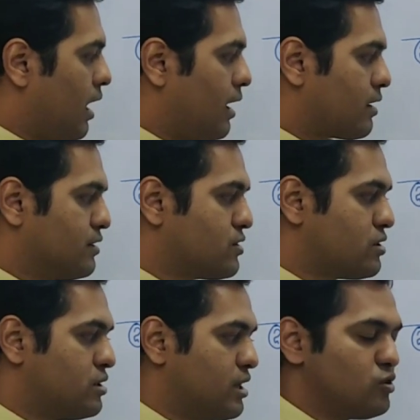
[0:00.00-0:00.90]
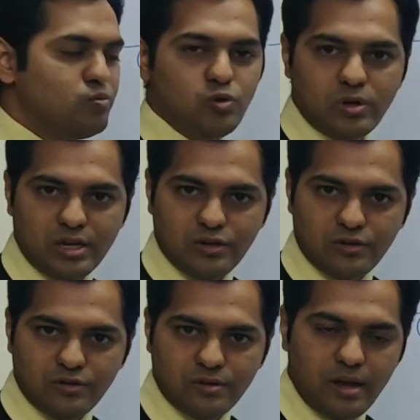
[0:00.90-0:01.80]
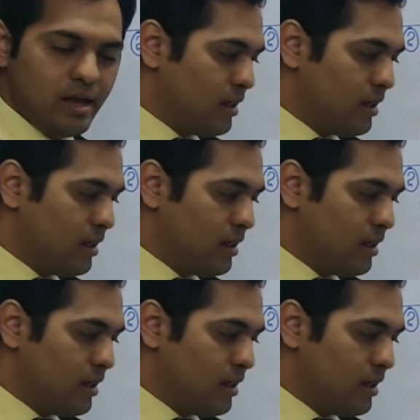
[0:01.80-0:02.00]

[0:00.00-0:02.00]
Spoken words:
are considered as mutagens.